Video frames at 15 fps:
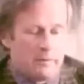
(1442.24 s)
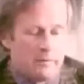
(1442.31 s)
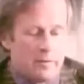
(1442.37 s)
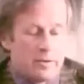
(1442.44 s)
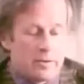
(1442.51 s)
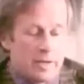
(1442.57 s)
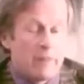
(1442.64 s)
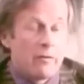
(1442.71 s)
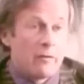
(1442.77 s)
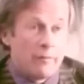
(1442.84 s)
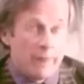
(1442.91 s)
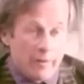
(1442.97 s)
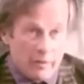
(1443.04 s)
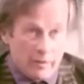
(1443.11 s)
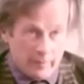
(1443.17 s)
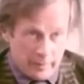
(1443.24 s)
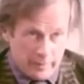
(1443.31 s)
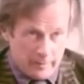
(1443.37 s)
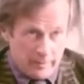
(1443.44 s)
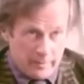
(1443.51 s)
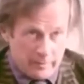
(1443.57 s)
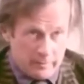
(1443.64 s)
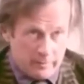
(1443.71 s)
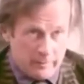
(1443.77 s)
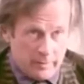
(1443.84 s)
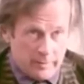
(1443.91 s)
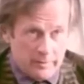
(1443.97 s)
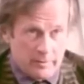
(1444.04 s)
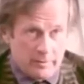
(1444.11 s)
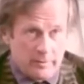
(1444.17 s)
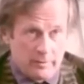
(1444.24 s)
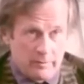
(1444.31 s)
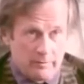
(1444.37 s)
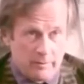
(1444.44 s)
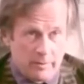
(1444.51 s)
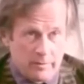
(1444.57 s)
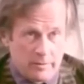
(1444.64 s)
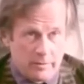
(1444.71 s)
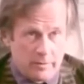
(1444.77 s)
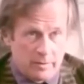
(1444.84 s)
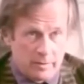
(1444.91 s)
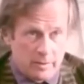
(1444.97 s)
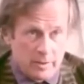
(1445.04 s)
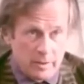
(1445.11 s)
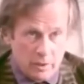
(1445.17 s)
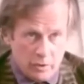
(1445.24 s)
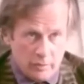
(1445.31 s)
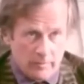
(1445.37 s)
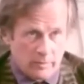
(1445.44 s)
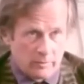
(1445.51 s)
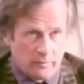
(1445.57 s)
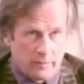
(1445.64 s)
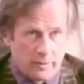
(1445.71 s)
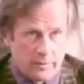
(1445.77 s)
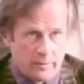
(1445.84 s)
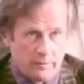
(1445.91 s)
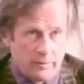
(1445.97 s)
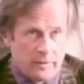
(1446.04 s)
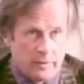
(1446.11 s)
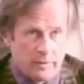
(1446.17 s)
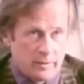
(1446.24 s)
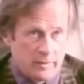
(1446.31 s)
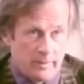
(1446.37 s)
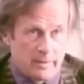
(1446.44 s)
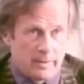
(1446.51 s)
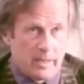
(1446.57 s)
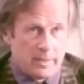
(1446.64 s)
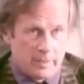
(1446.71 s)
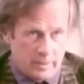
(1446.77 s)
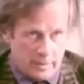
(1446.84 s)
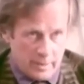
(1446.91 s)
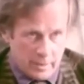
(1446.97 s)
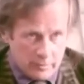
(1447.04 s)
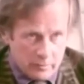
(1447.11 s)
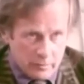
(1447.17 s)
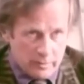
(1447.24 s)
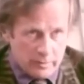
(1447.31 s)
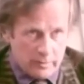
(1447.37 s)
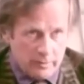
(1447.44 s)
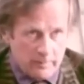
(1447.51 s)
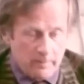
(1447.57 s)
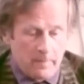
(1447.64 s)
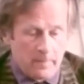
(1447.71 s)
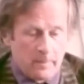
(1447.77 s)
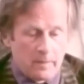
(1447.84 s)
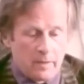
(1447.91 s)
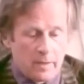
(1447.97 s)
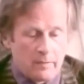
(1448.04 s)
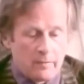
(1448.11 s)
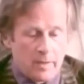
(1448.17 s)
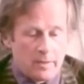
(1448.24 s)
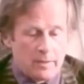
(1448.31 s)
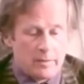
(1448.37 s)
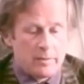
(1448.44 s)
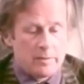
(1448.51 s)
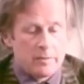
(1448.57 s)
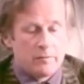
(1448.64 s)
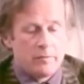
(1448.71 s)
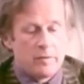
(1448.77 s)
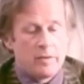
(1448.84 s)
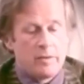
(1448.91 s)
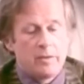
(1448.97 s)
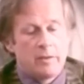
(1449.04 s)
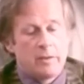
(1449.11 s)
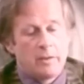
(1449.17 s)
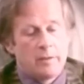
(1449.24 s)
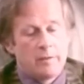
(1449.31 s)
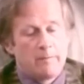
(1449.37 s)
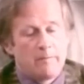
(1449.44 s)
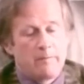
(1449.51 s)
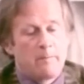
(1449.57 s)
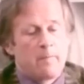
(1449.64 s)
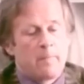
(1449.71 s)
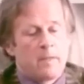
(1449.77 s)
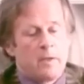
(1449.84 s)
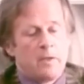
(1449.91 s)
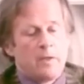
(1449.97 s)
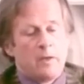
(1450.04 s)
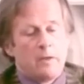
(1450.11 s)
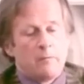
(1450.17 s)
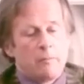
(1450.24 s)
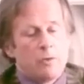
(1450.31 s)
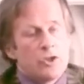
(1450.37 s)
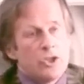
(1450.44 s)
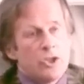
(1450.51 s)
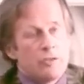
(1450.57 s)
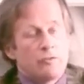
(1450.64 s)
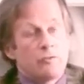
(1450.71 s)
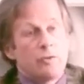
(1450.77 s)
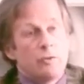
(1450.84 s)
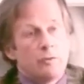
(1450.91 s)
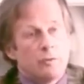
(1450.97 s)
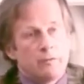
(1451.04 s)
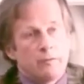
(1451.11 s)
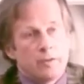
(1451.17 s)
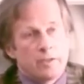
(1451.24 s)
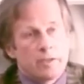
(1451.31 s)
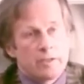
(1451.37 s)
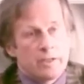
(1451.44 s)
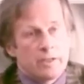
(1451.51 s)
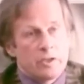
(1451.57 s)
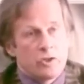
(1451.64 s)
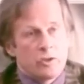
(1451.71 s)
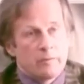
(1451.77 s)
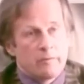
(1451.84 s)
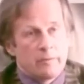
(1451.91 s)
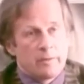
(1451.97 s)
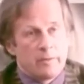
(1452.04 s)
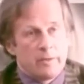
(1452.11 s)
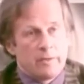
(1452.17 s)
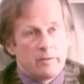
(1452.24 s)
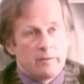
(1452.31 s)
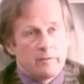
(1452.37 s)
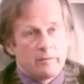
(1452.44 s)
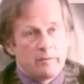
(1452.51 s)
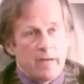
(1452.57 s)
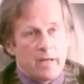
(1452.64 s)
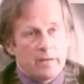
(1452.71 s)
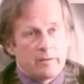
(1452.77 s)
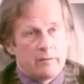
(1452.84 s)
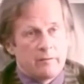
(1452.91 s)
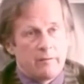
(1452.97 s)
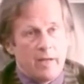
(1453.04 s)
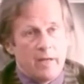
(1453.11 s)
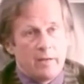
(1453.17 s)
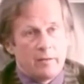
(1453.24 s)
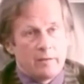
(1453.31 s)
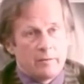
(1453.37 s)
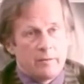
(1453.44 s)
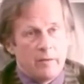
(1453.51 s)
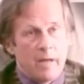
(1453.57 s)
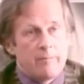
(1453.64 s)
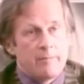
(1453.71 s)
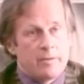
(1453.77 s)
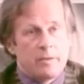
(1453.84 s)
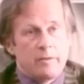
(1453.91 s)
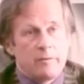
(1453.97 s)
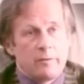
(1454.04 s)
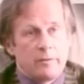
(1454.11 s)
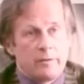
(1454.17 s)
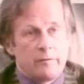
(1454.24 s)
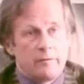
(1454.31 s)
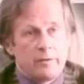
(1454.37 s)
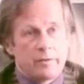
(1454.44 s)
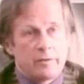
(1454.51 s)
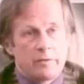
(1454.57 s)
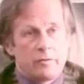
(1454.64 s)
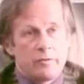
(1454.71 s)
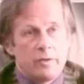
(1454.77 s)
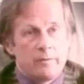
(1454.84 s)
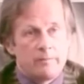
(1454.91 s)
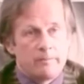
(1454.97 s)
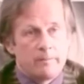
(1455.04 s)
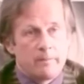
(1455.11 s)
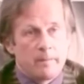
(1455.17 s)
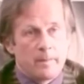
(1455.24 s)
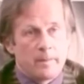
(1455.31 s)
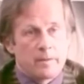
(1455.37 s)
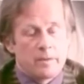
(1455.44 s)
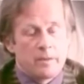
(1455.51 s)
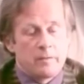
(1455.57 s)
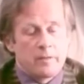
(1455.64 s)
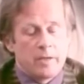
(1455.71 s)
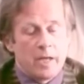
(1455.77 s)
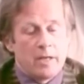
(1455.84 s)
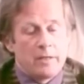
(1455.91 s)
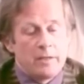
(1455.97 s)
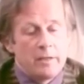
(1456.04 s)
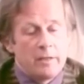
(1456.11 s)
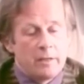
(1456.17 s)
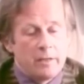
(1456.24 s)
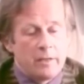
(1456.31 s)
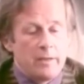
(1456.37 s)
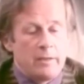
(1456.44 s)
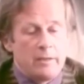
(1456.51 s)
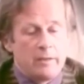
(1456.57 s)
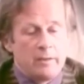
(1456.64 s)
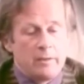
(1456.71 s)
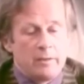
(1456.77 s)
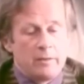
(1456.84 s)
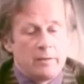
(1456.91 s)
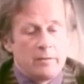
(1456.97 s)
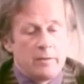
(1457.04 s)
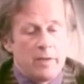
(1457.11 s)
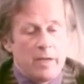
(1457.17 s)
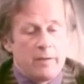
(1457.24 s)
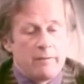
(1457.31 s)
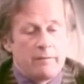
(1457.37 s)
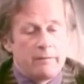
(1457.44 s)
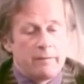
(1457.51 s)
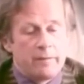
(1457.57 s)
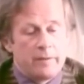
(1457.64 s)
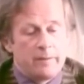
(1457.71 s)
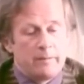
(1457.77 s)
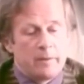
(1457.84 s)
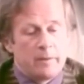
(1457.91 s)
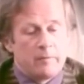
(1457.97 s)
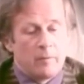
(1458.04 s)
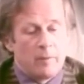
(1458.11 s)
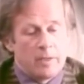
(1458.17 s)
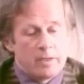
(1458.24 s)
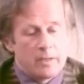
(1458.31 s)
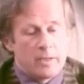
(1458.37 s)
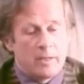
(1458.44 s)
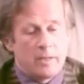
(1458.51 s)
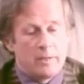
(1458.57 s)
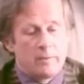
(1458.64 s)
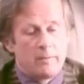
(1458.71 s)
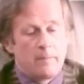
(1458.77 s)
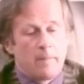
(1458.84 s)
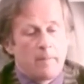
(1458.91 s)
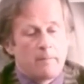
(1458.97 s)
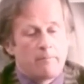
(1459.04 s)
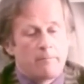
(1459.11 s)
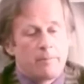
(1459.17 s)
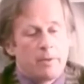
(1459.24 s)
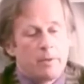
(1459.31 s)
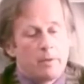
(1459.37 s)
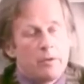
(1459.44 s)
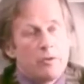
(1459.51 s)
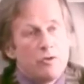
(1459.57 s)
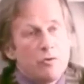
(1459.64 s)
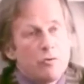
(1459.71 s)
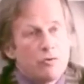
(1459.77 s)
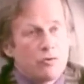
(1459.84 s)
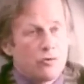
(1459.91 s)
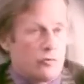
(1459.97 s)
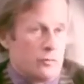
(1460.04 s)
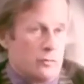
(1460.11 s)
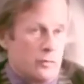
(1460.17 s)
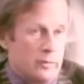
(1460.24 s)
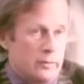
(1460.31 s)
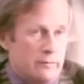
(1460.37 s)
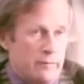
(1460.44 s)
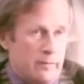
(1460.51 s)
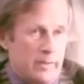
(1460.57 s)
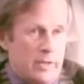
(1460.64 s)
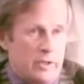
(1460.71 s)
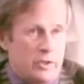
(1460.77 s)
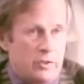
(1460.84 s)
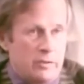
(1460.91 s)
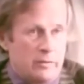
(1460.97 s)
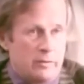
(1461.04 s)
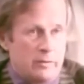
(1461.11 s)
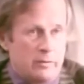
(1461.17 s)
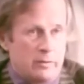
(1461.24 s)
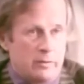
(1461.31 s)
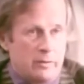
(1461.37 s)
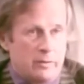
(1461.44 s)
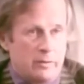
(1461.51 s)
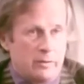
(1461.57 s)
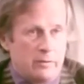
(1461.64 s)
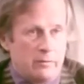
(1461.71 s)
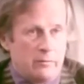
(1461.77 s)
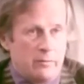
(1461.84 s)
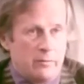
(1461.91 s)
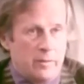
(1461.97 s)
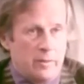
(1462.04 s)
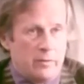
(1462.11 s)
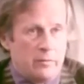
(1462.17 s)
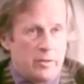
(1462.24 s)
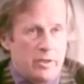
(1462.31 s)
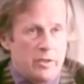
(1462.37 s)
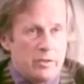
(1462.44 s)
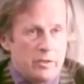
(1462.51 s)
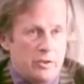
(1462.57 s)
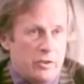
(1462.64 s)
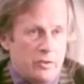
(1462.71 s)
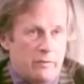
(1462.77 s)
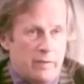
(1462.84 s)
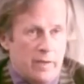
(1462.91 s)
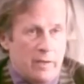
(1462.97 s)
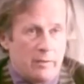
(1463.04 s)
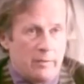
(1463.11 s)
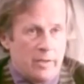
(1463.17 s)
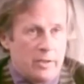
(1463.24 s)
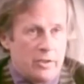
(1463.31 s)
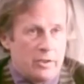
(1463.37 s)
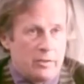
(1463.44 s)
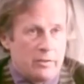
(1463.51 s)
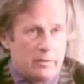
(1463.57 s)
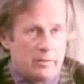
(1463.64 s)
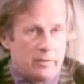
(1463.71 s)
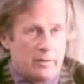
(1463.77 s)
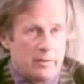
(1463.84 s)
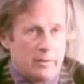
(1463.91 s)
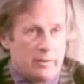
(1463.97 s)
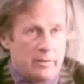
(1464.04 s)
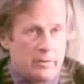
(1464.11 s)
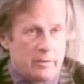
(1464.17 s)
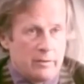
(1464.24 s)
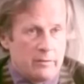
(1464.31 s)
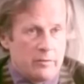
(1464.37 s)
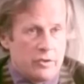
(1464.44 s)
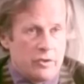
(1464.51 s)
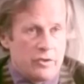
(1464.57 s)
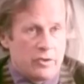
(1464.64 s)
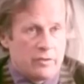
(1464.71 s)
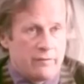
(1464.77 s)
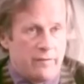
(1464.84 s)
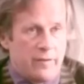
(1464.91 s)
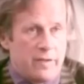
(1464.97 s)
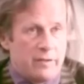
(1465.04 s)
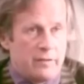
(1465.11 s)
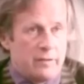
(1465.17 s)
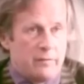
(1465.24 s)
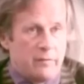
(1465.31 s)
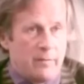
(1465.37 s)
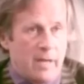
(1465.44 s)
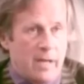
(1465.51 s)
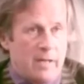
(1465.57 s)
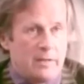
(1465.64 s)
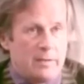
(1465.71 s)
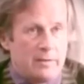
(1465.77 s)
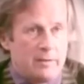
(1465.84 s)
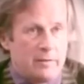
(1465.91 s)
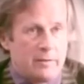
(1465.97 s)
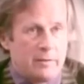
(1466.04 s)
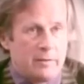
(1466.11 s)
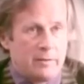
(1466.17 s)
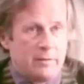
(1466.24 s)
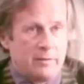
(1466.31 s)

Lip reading: There is another very fundamental point in most English moral philosophy since about 1900, and that is the pushing through of the distinction between fact and value absolutely to the extreme, so that ideally you'd have on the one side purely neutral information with no tinge of valuation in it, which is just fed into the mind,